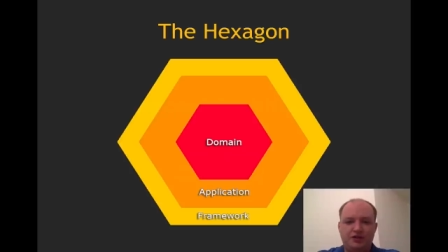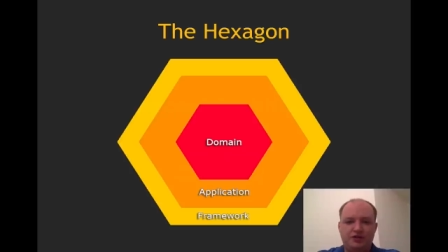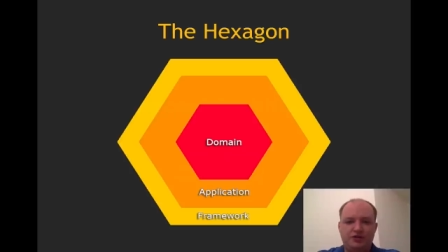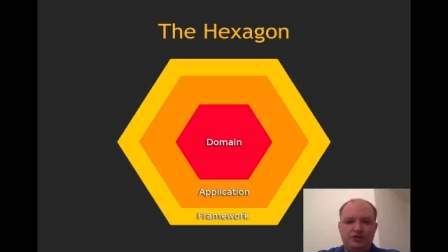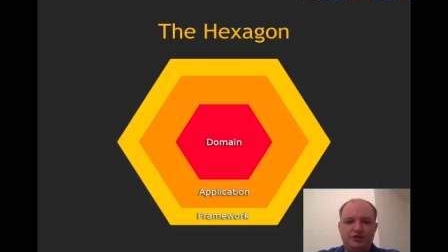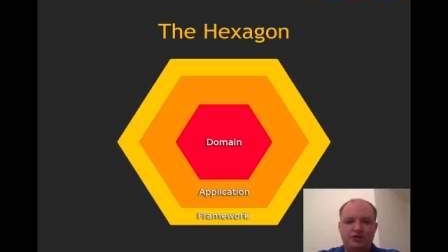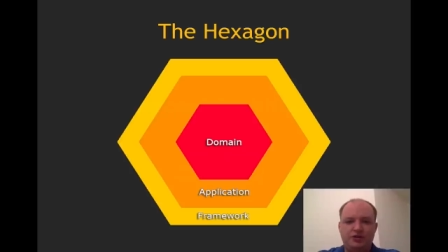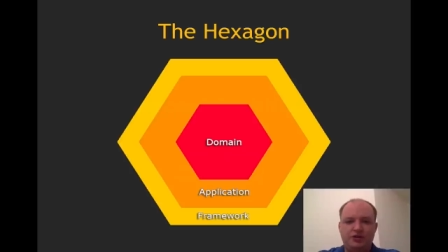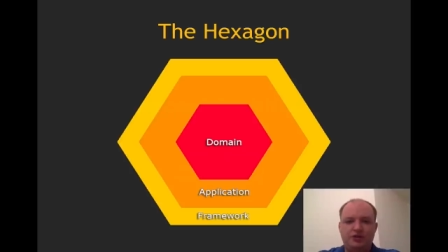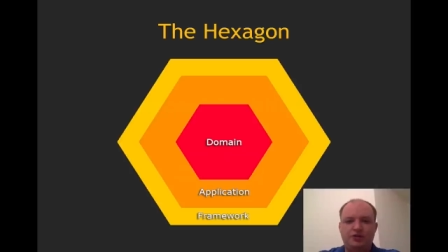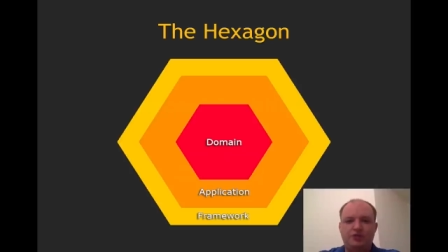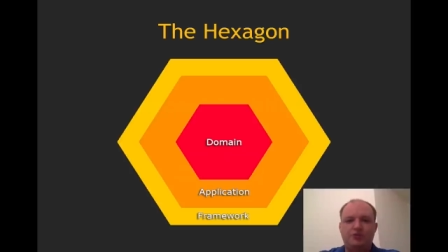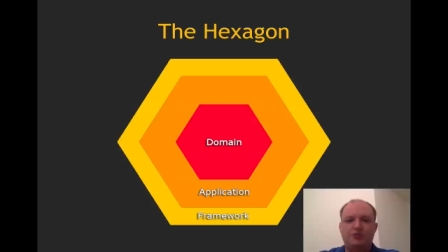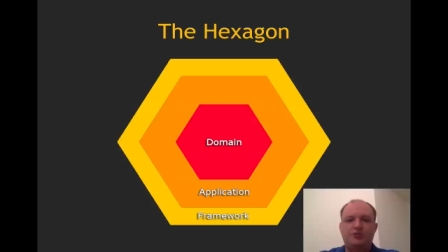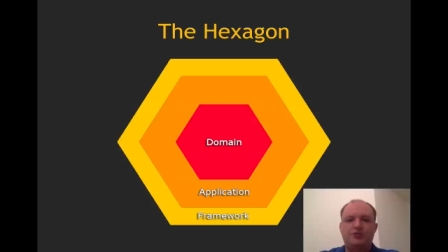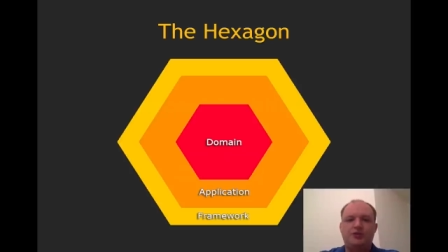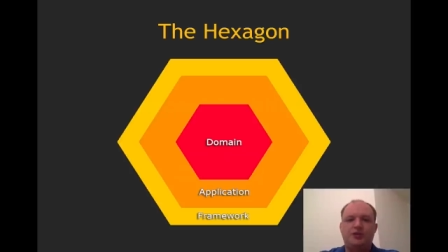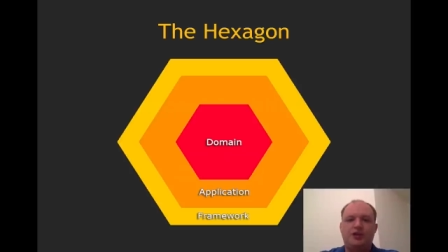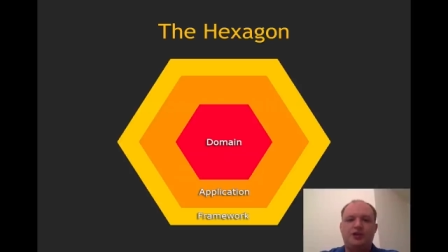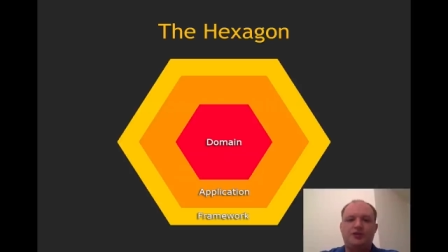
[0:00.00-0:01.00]
You can
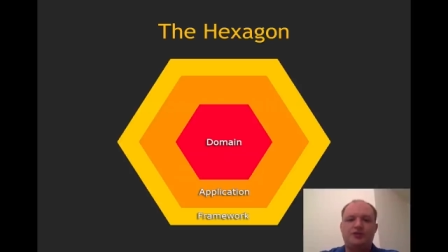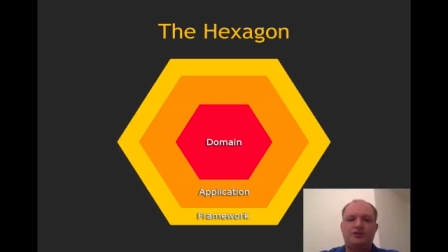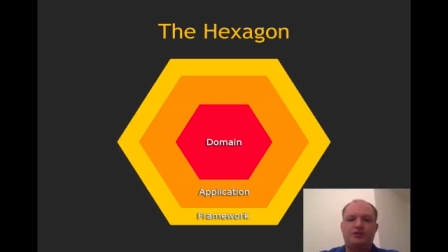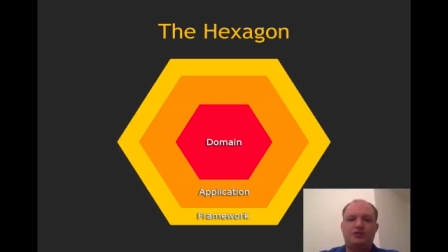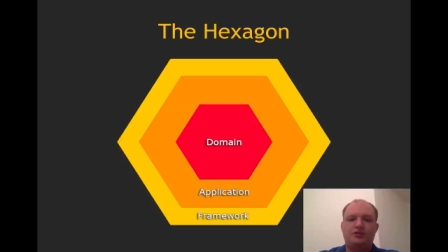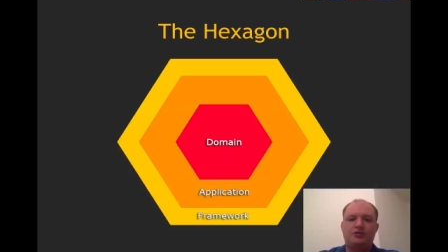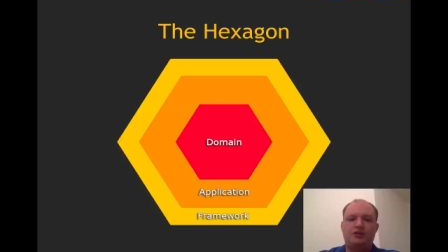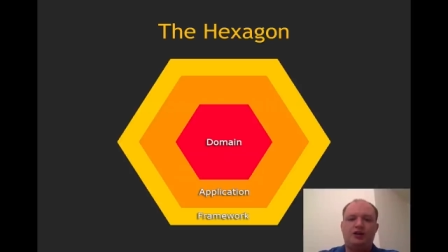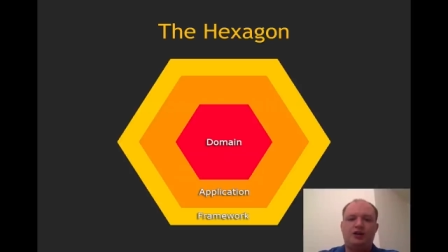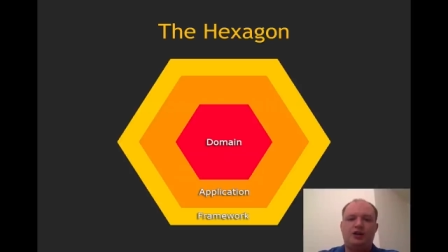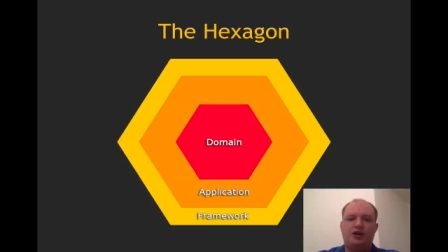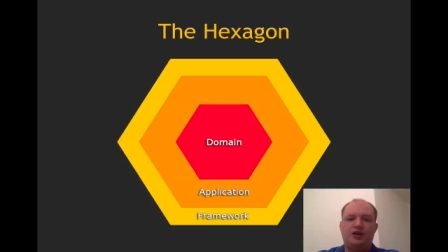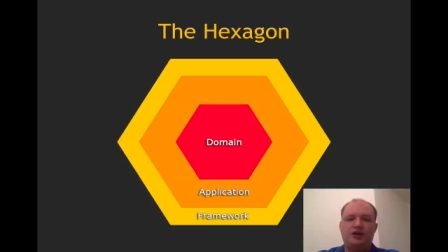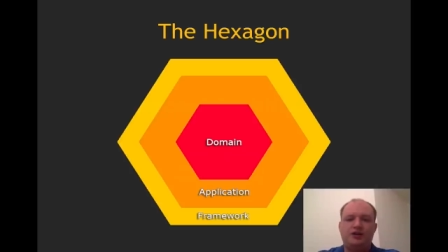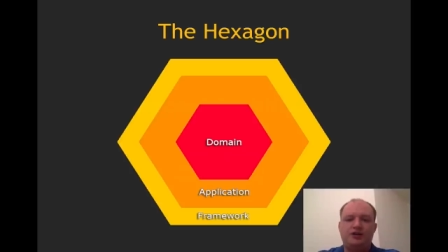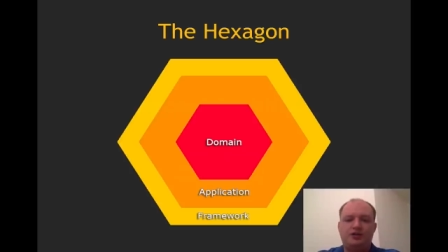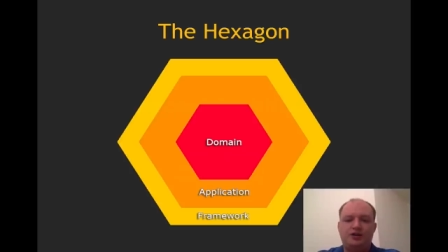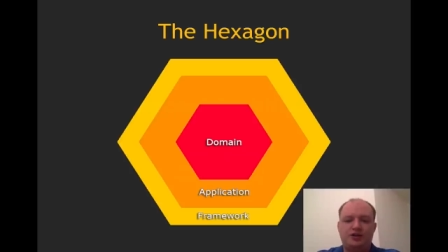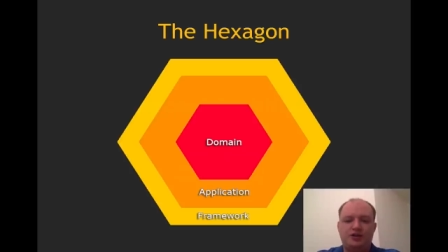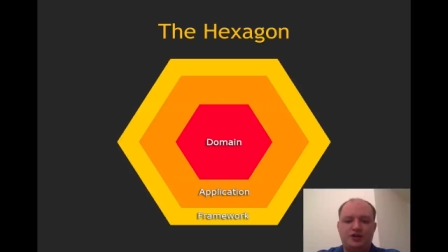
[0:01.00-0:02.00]
use hexagonal
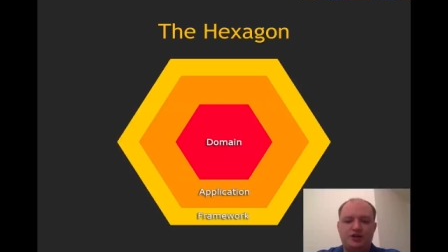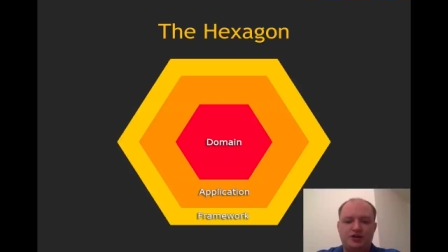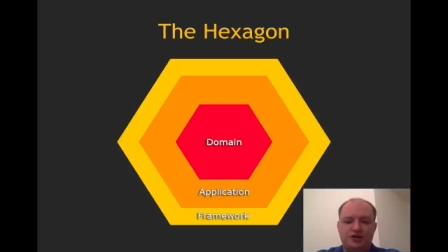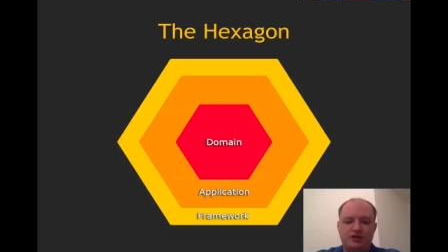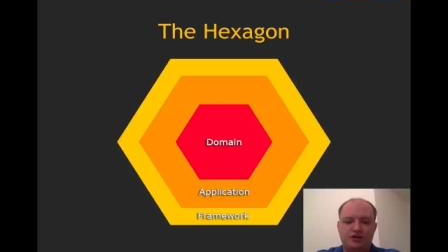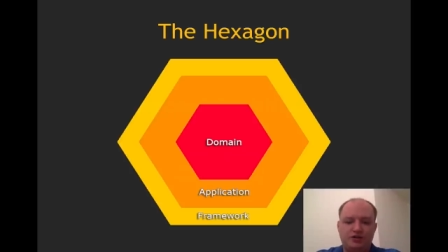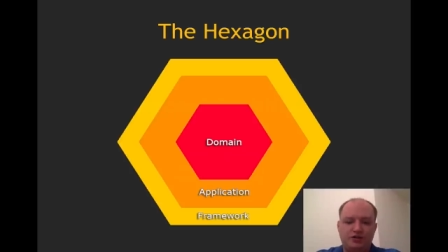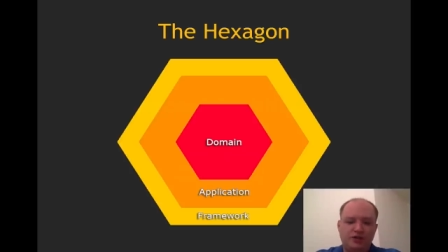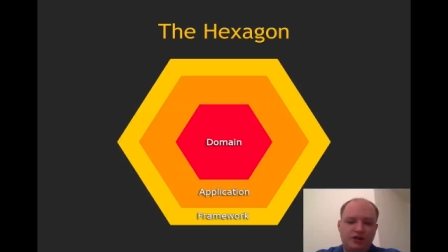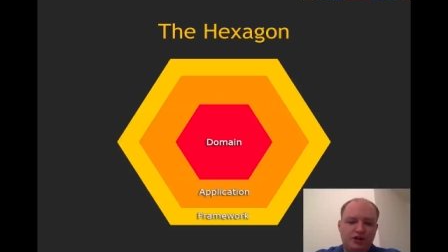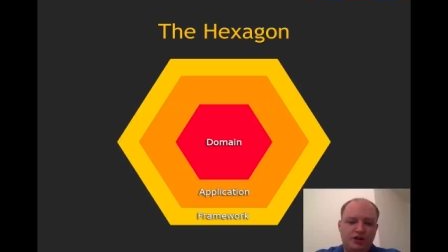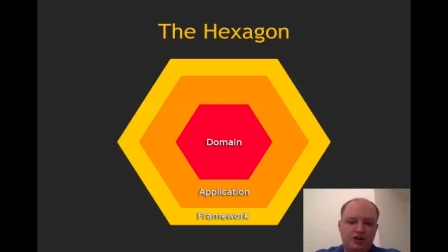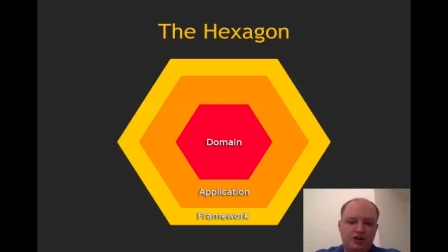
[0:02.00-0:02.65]
architecture